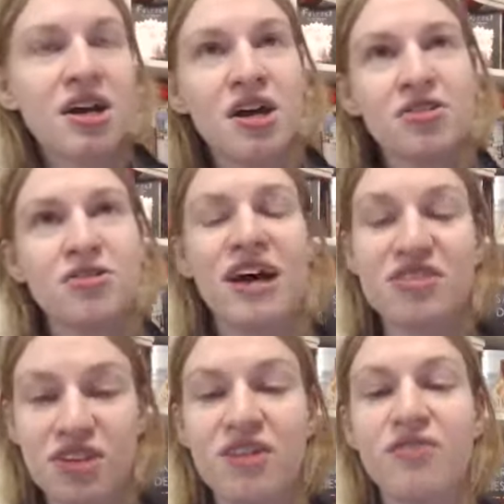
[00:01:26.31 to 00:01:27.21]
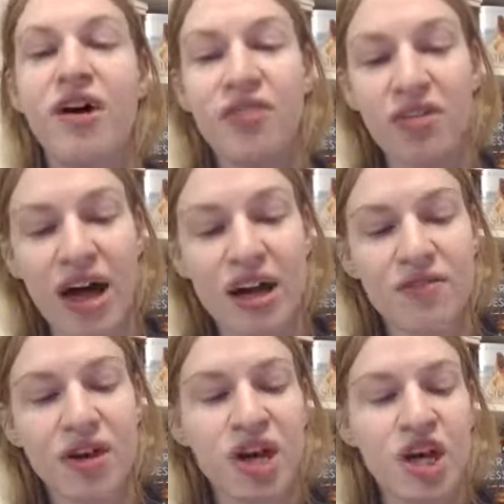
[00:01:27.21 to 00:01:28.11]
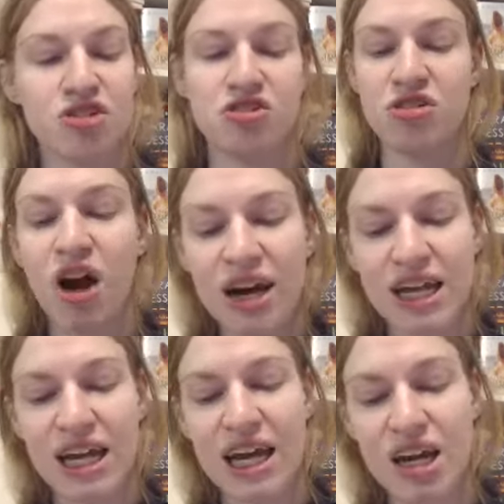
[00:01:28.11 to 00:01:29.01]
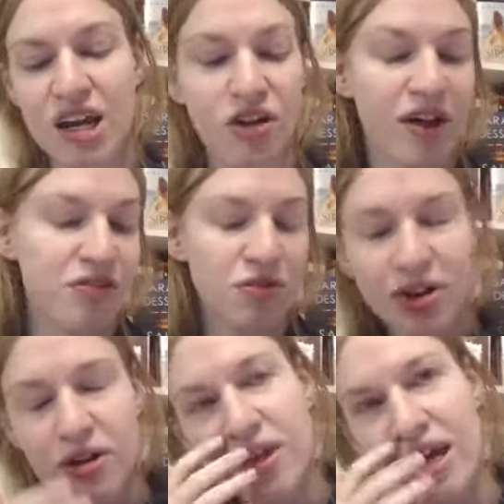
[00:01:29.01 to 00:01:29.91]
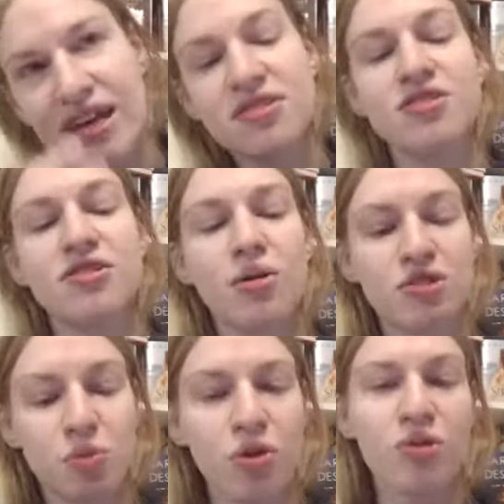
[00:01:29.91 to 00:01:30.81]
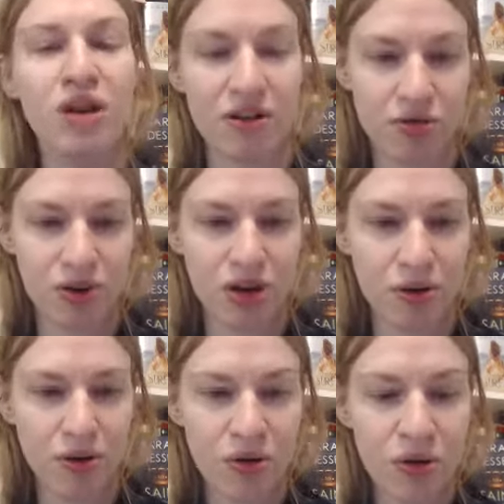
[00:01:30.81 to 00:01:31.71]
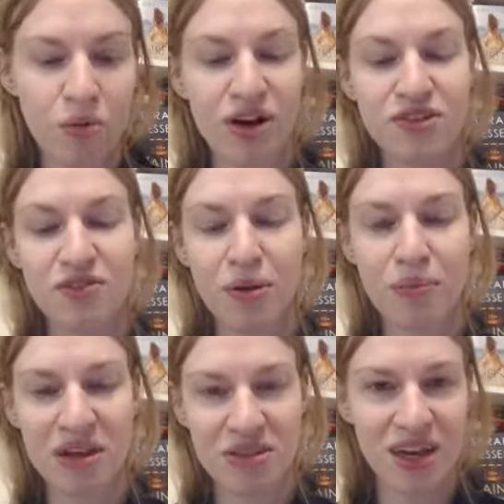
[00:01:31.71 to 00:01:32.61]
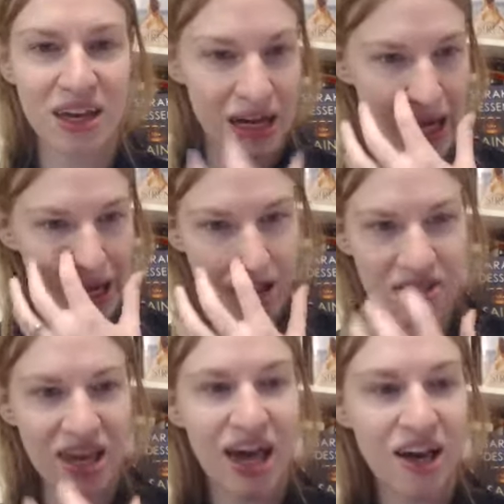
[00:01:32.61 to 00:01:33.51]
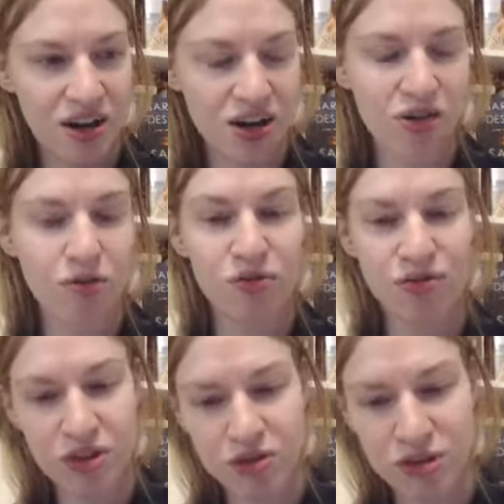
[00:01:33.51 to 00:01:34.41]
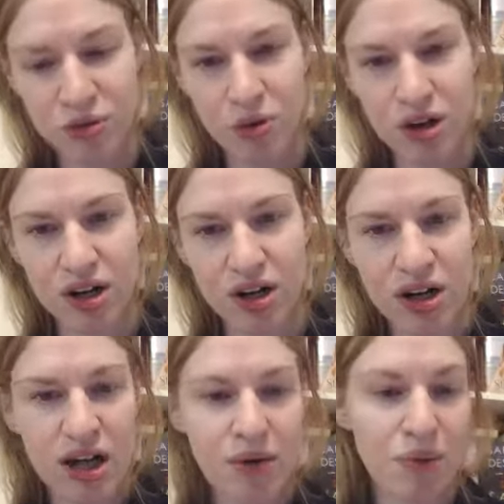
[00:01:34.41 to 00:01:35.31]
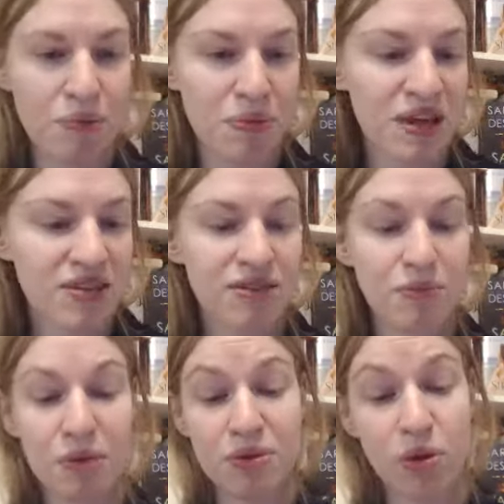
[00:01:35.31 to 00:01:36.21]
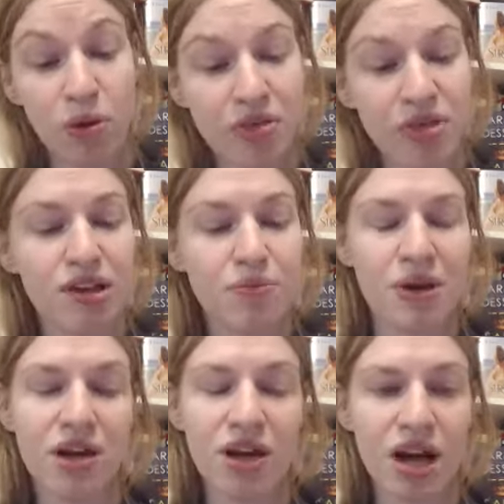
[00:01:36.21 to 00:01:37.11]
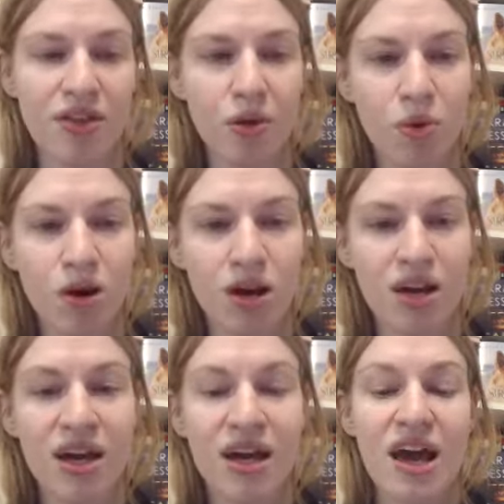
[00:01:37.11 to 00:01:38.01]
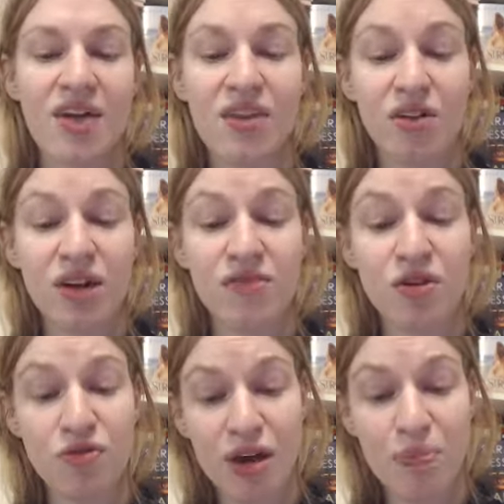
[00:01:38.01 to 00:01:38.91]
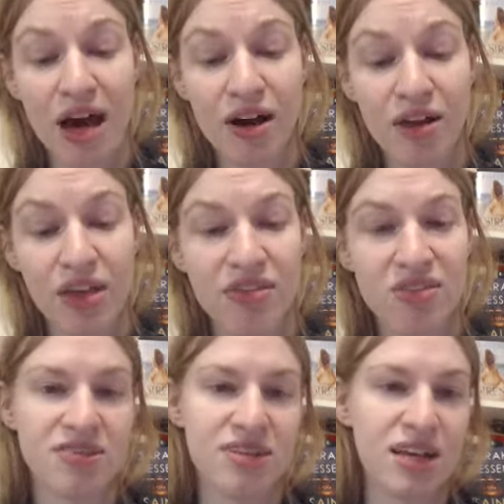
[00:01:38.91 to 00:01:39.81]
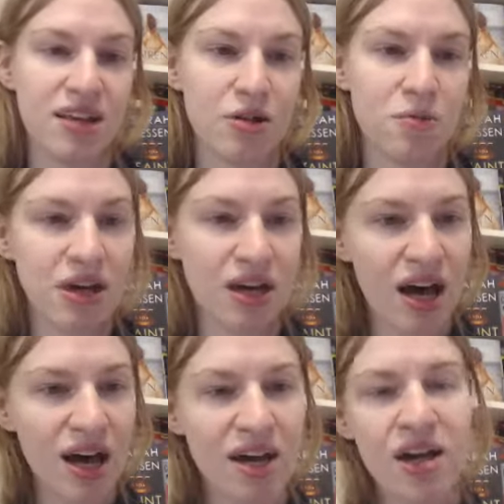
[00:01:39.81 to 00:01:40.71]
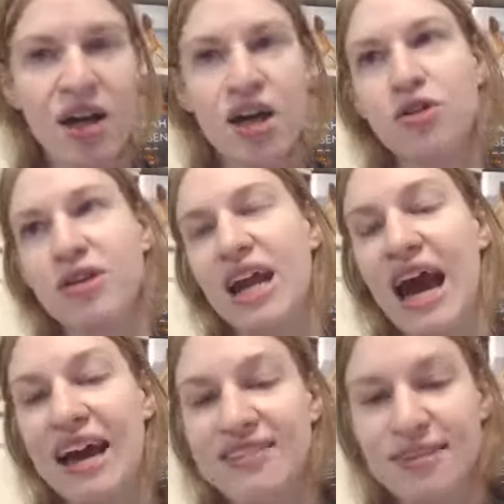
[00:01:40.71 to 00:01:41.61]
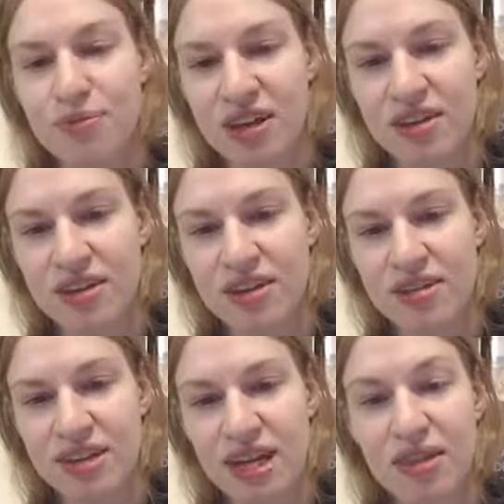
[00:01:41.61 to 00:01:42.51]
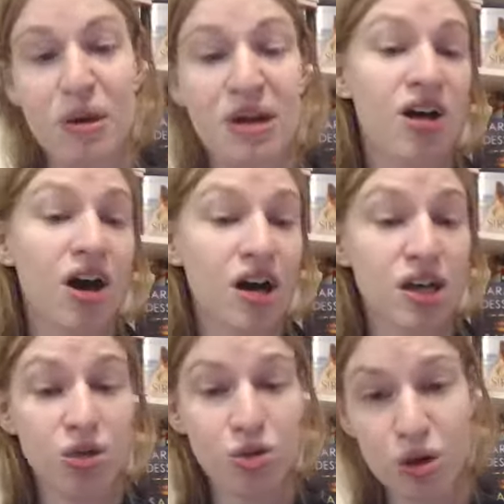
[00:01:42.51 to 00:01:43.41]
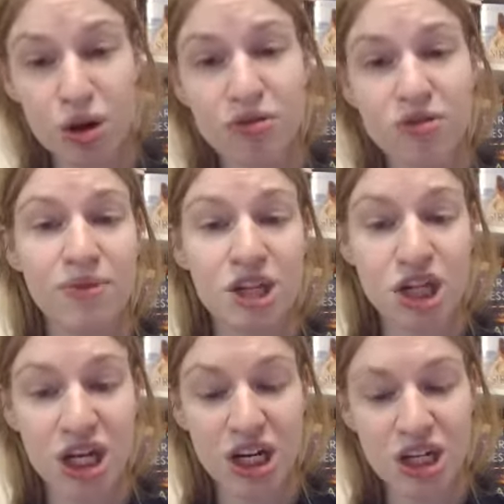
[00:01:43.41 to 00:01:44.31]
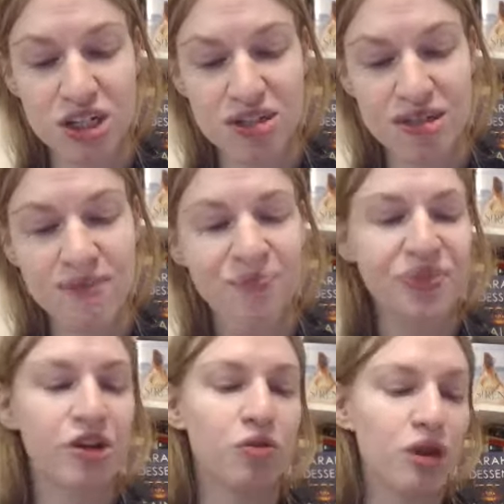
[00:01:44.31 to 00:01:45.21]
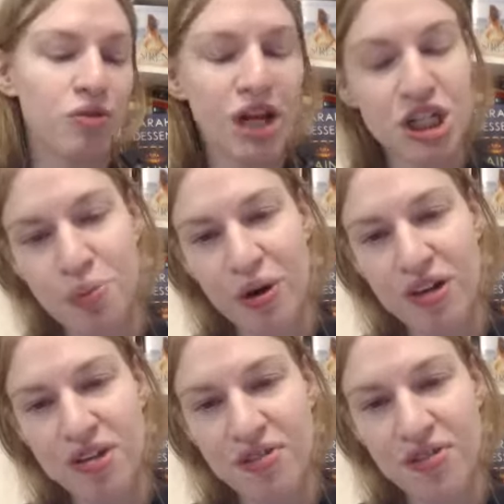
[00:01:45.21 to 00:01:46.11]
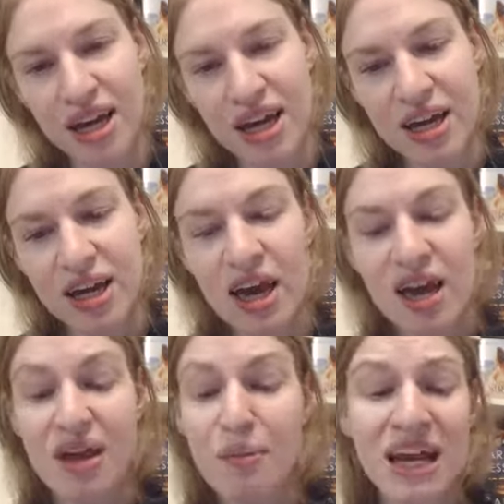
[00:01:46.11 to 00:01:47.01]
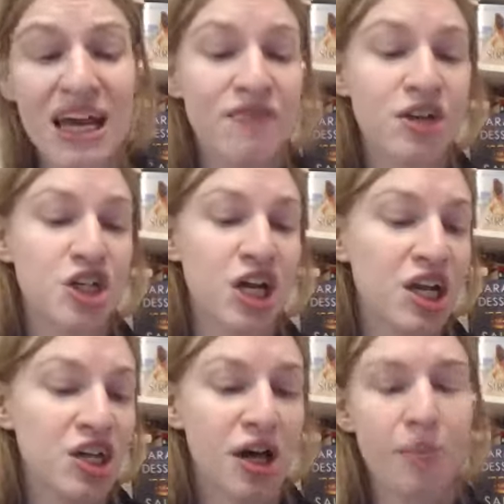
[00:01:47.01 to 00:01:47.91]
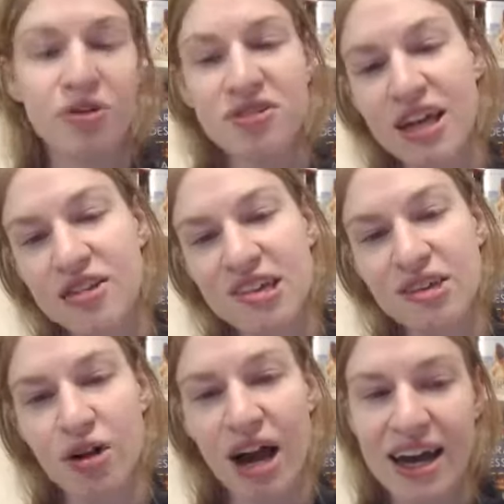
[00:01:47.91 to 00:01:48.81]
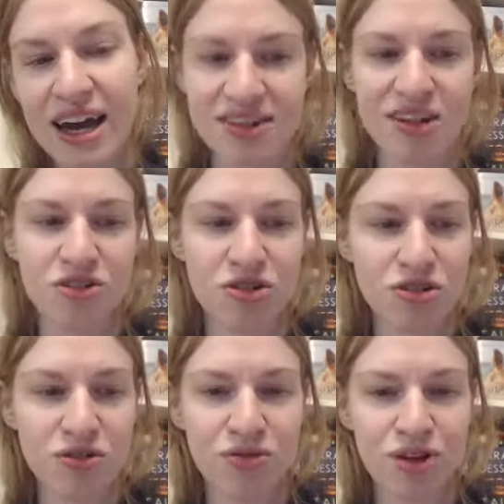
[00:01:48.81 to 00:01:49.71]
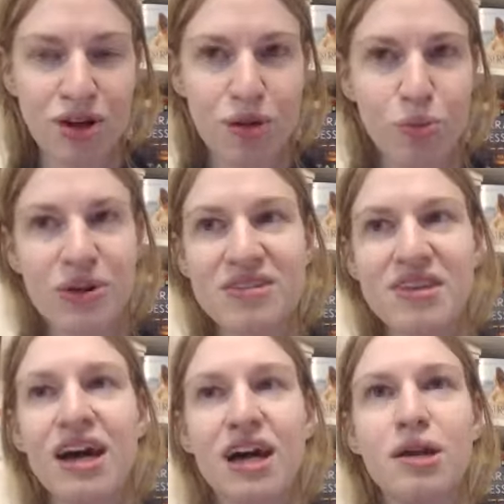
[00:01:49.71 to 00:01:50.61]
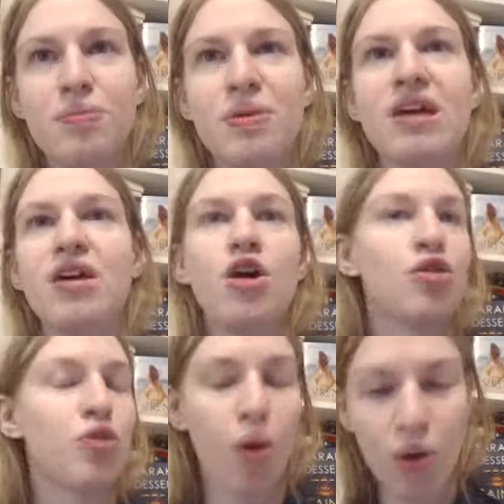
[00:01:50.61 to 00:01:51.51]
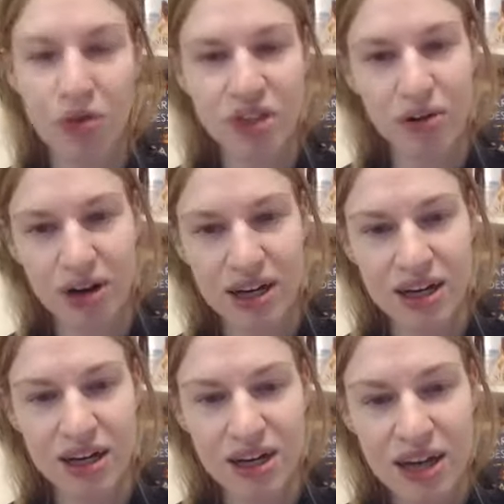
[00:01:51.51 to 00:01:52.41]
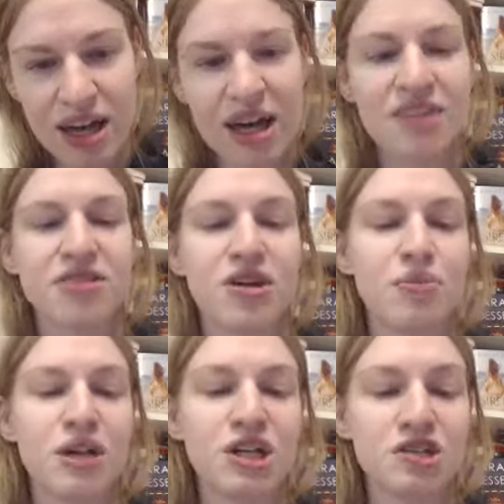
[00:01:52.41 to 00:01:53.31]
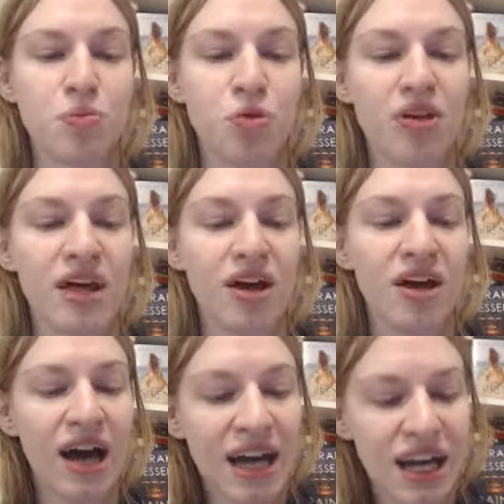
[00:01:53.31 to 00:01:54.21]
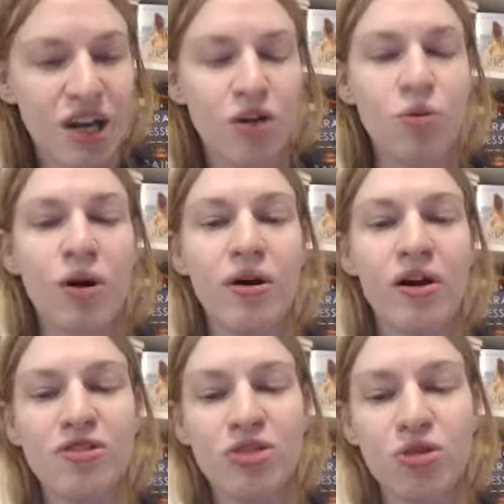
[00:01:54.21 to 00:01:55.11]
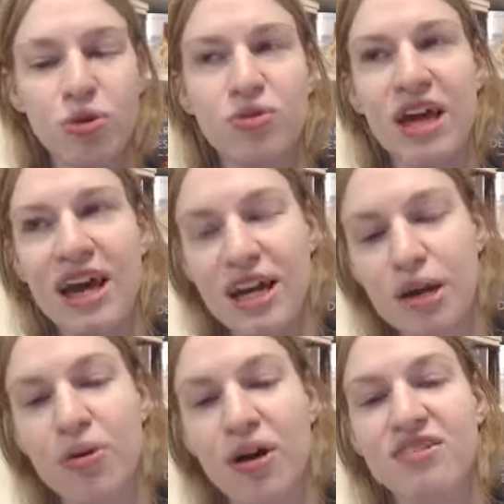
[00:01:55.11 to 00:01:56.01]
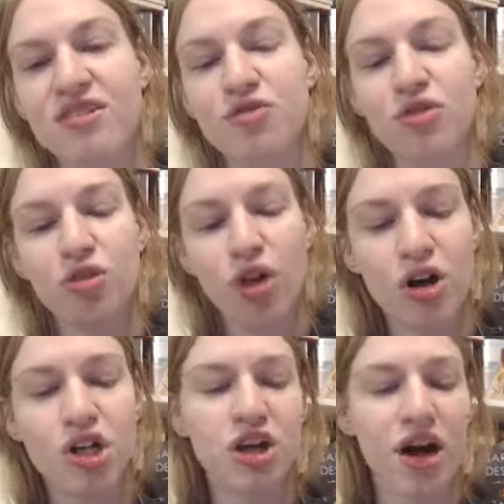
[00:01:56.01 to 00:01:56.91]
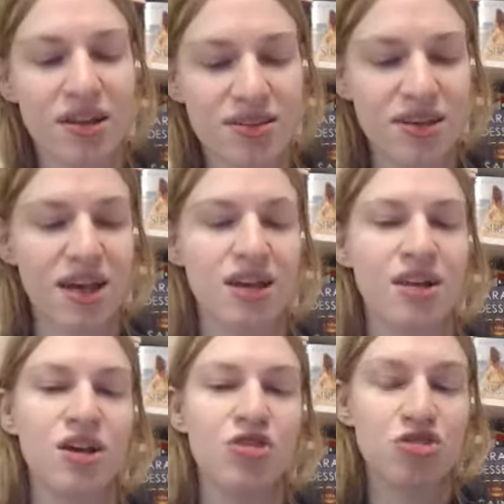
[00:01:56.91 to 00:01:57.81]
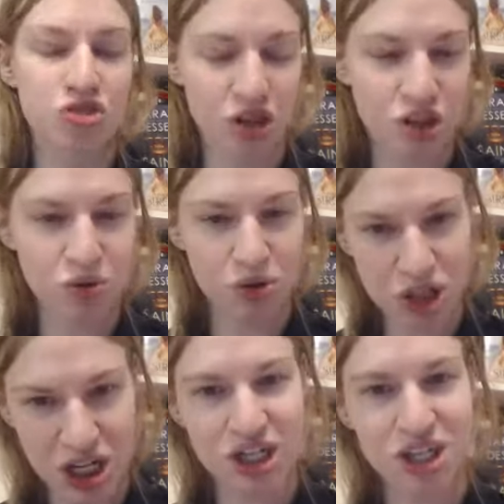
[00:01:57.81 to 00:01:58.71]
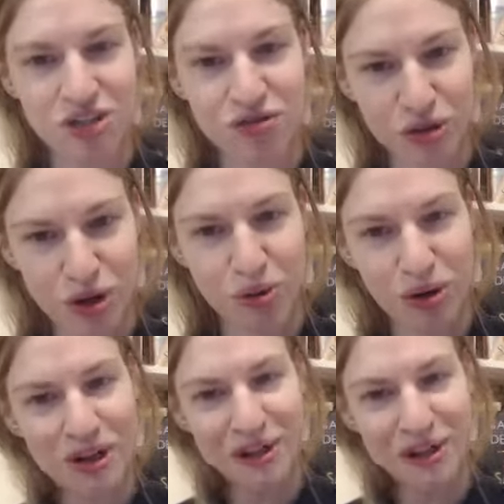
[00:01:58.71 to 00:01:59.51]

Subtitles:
So that's going to involve a lot of just talking, and you'll have to review things, so it's more written for you. While developmental editing, the editor reviews the work. It might be pieces, it might be the whole thing, depending on how they work, and they'll give you feedback on, like, this scene could be cut, you can add some things on the scene, they might talk you through some of the changes, like rearrange parts of it, they might even change a couple sentences or add a sentence or two for you, but it's not going to be the whole thing written. It's going to be just more like guiding you through the editing process for large content, structural changes for your work.